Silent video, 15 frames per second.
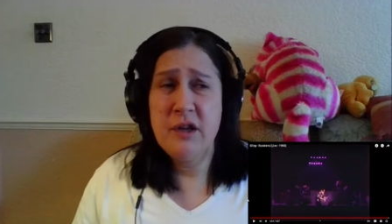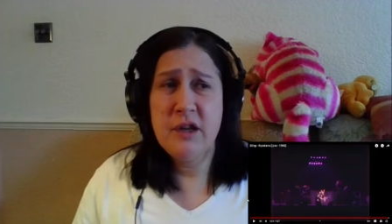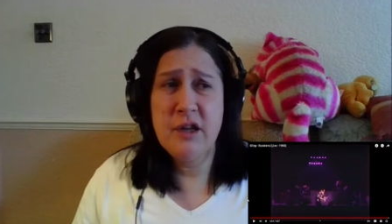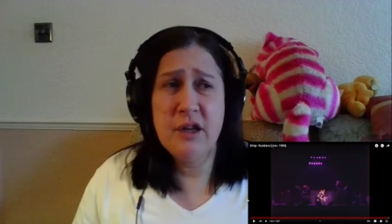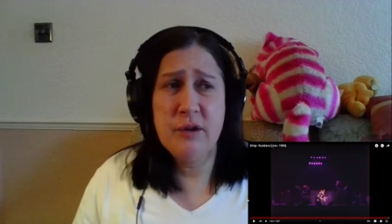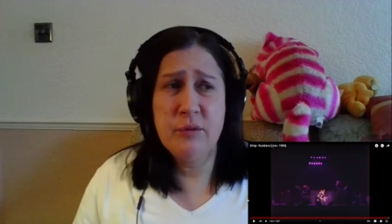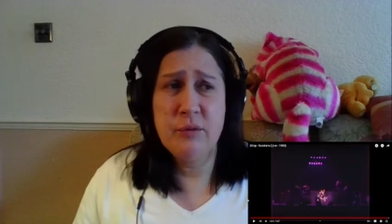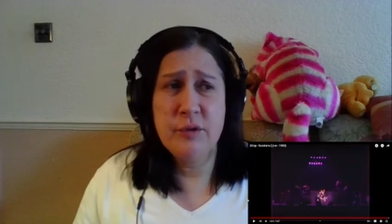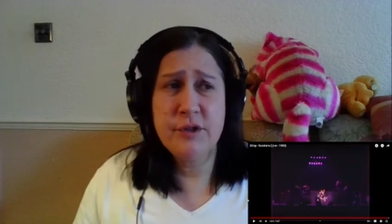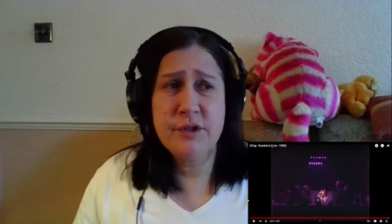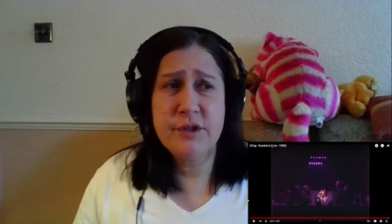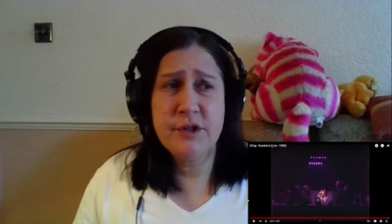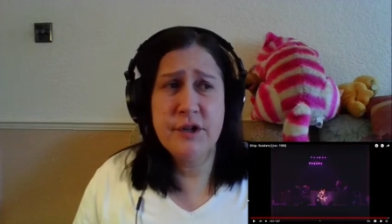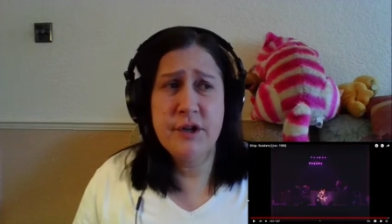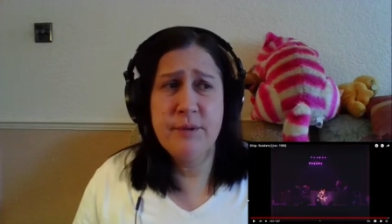it was
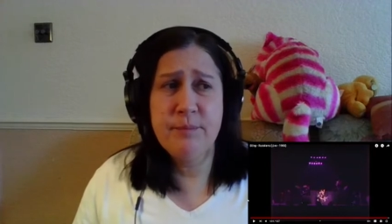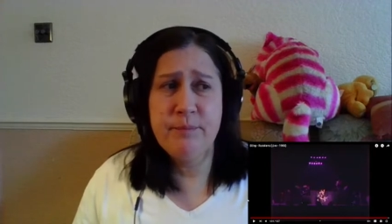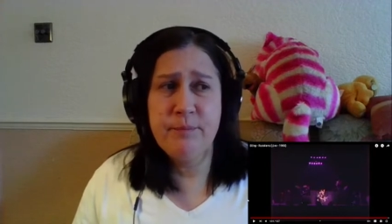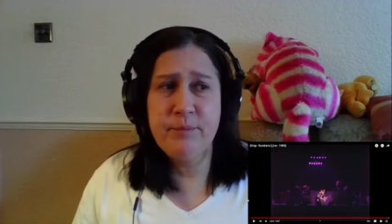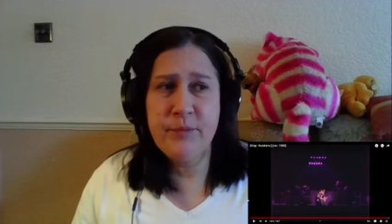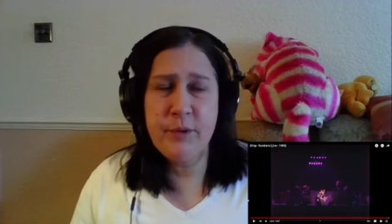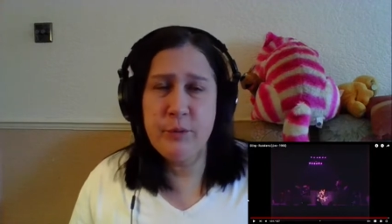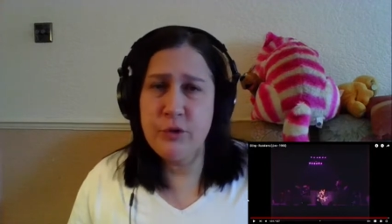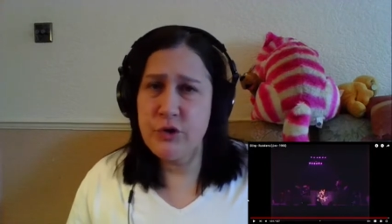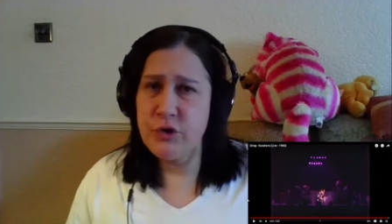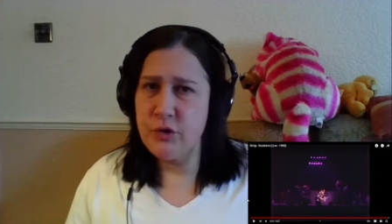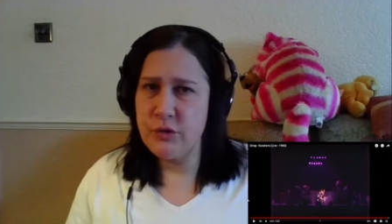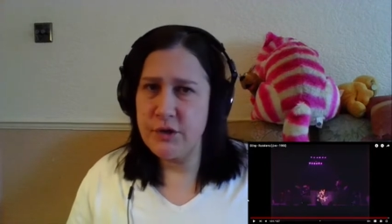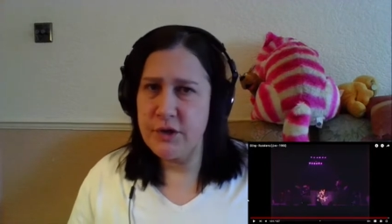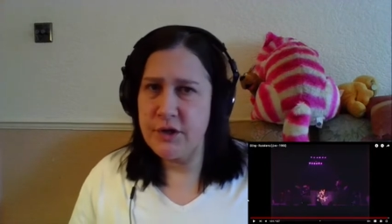um, it was
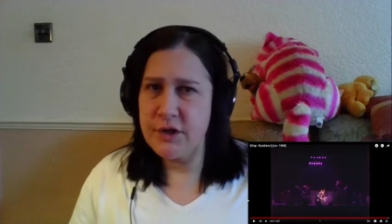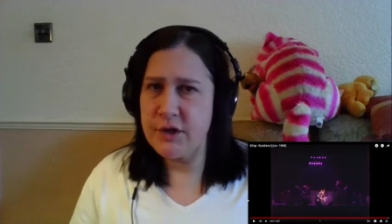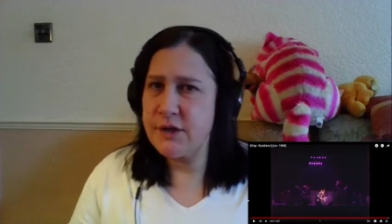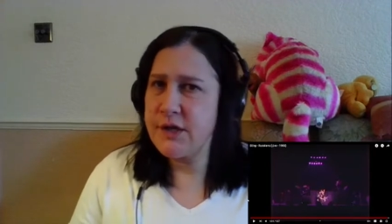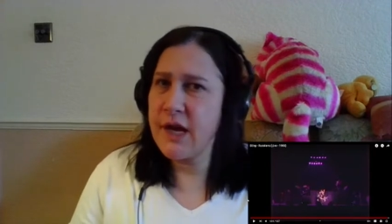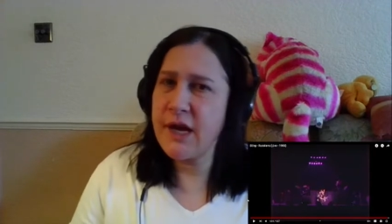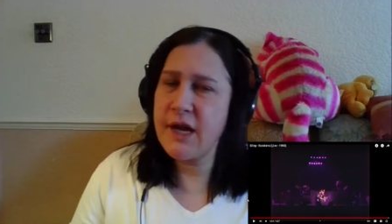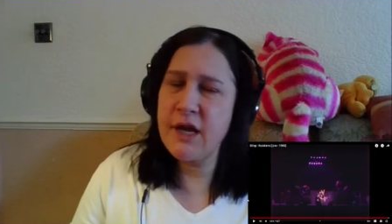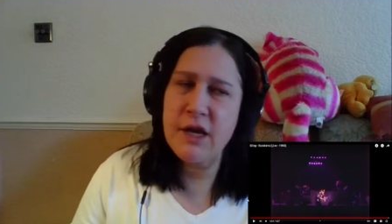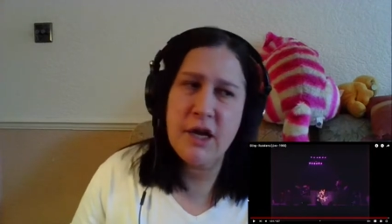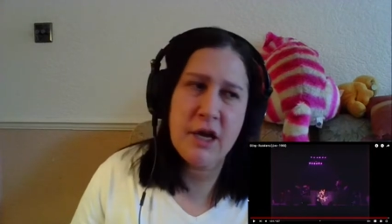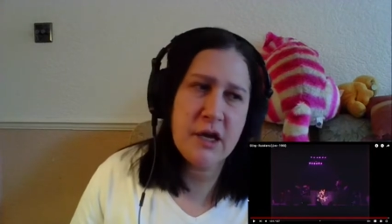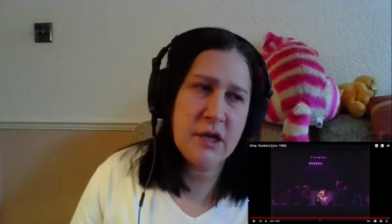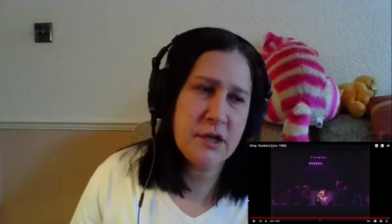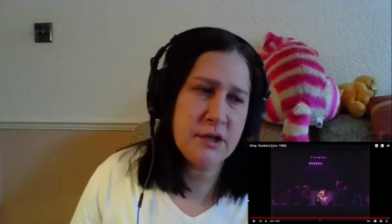used on Nagasaki
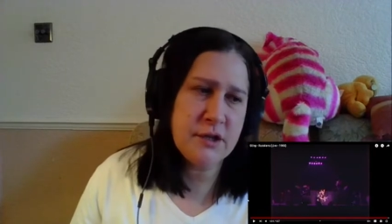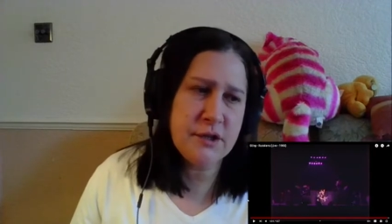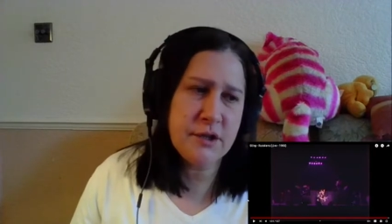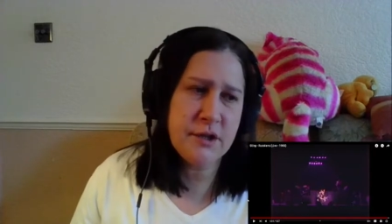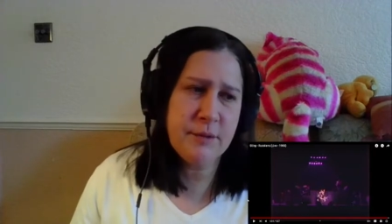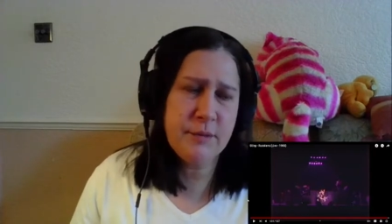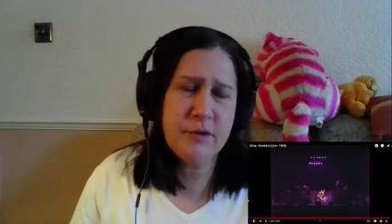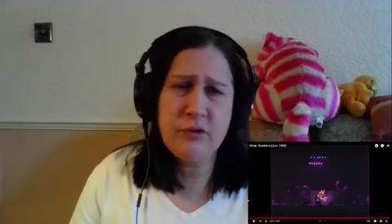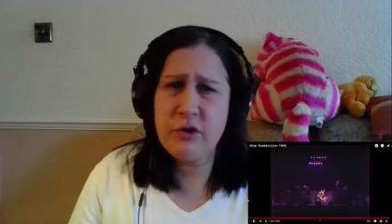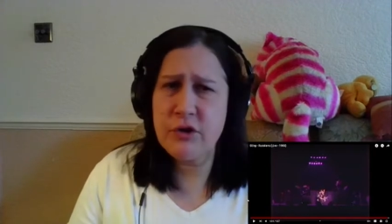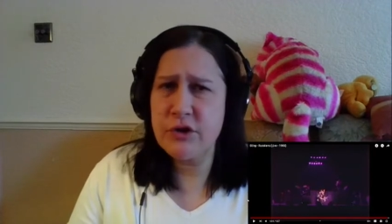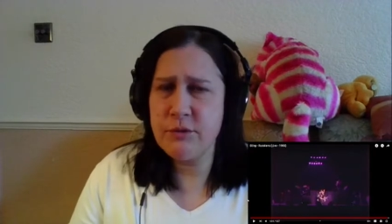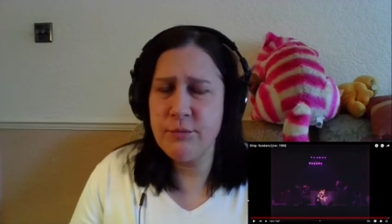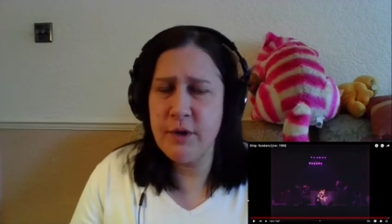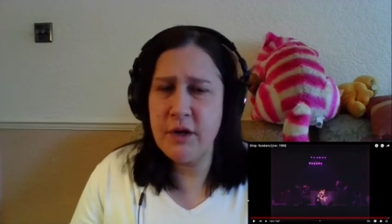and um,
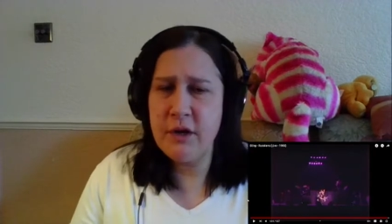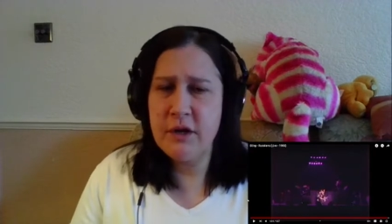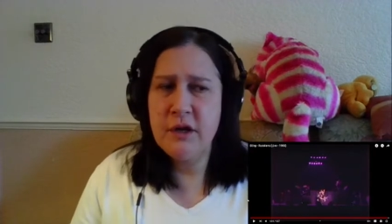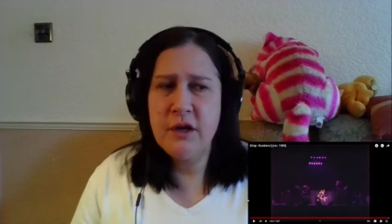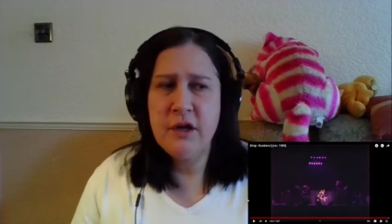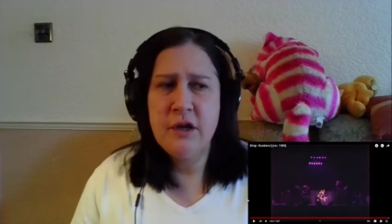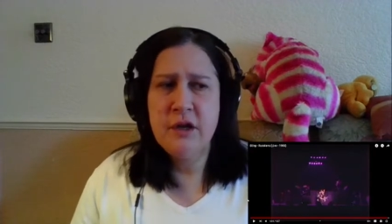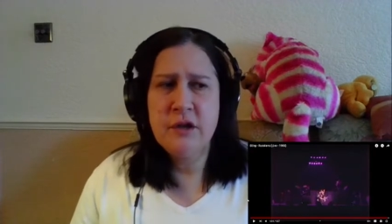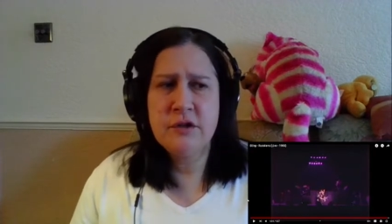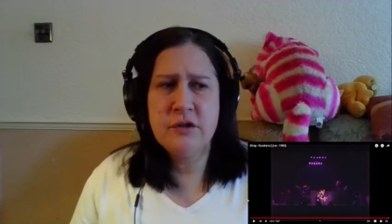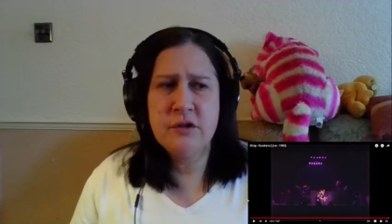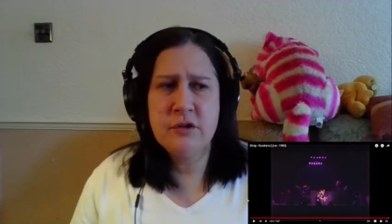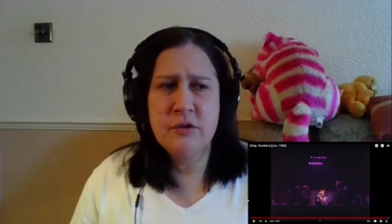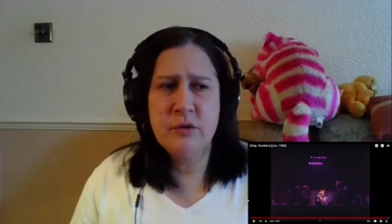Hiroshima to